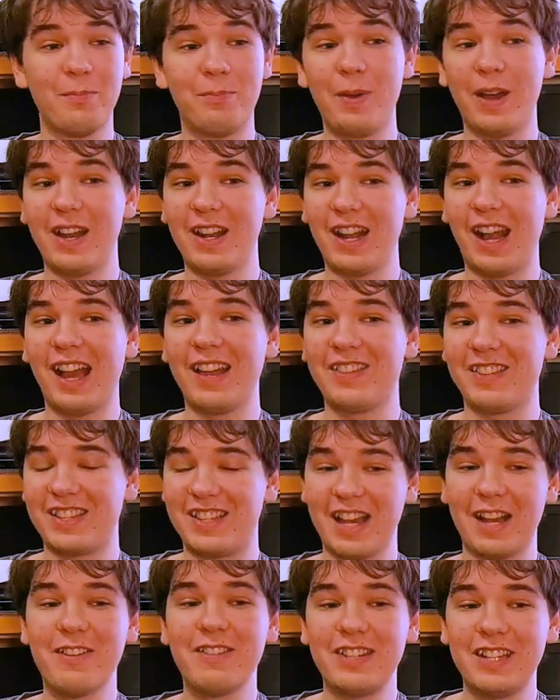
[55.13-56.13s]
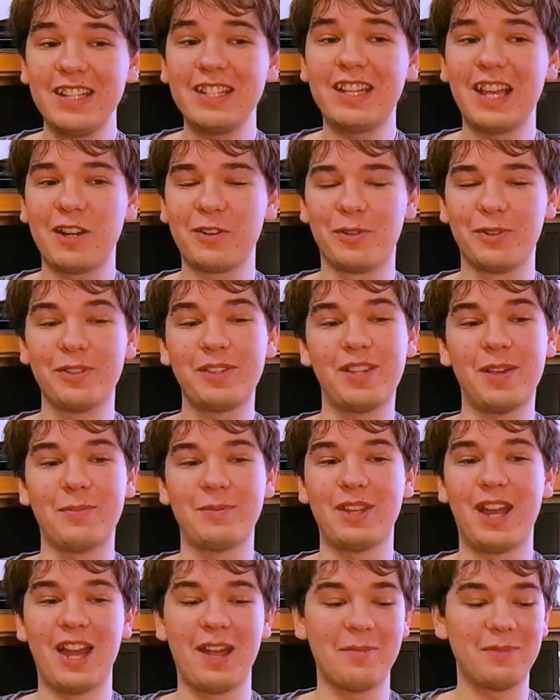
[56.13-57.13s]
But the sound did get old
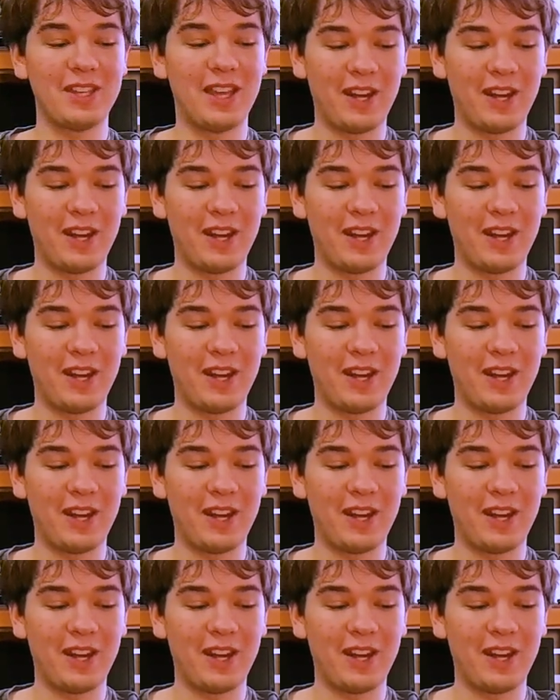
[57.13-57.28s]
sometimes,